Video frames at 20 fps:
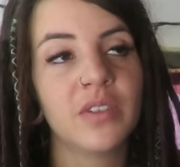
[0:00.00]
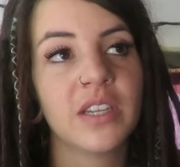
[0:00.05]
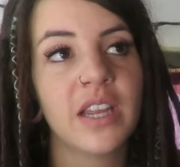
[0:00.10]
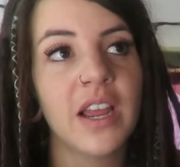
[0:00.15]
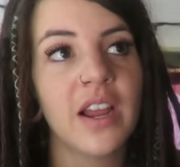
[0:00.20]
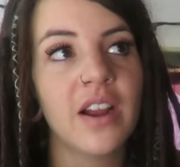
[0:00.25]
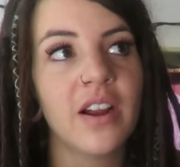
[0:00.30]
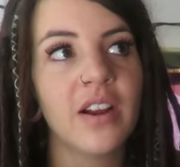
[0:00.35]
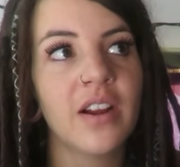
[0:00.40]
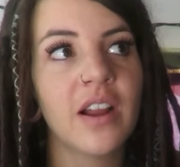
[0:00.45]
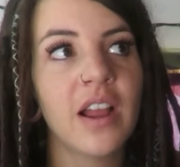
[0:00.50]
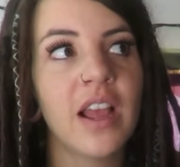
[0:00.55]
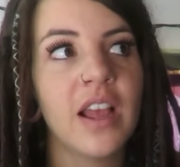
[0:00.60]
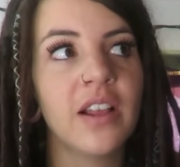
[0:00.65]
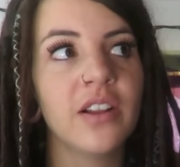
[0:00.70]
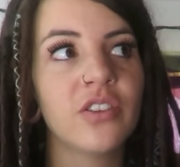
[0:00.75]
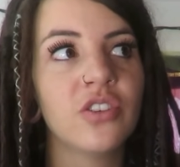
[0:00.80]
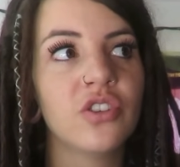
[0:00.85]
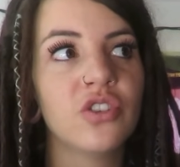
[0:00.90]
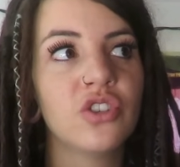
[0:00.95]
tear
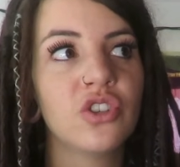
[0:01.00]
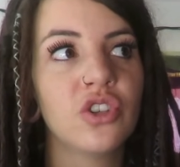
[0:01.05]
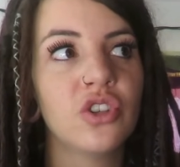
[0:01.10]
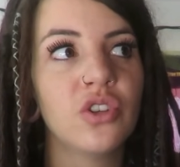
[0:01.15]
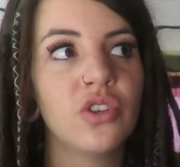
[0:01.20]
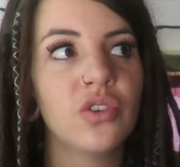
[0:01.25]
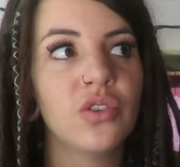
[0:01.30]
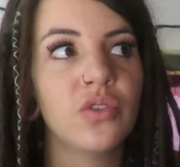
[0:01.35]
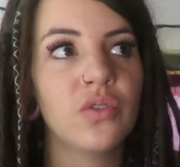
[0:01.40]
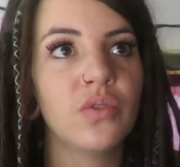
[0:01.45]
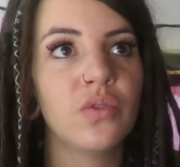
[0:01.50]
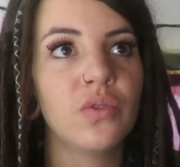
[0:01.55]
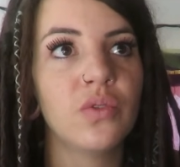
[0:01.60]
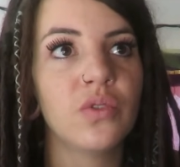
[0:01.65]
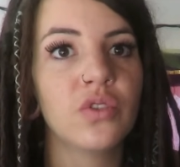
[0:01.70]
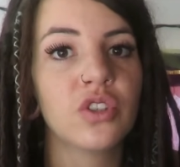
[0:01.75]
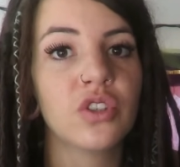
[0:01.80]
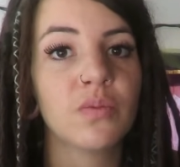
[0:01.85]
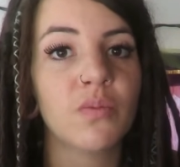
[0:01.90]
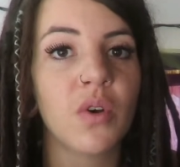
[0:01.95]
and
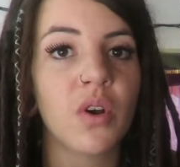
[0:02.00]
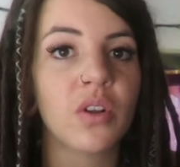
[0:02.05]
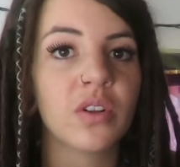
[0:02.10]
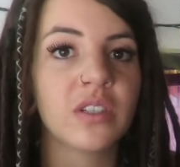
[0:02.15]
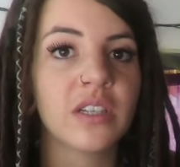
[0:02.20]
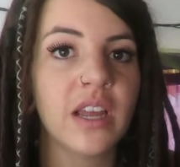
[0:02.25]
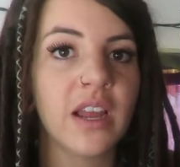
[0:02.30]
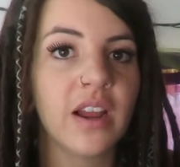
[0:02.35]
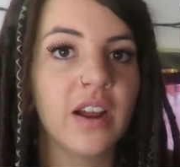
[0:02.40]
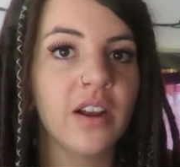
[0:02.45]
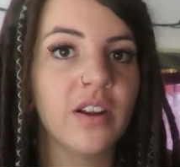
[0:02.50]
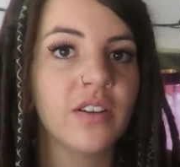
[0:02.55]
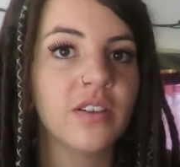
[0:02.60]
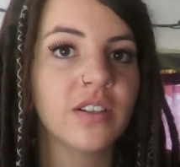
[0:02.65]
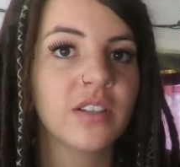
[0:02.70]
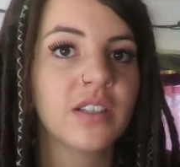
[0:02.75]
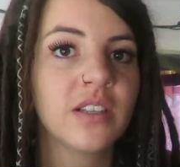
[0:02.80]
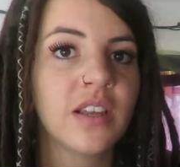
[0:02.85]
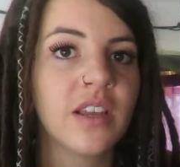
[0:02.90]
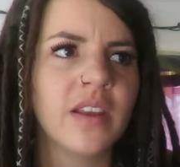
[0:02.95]
two small
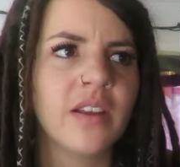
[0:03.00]
tears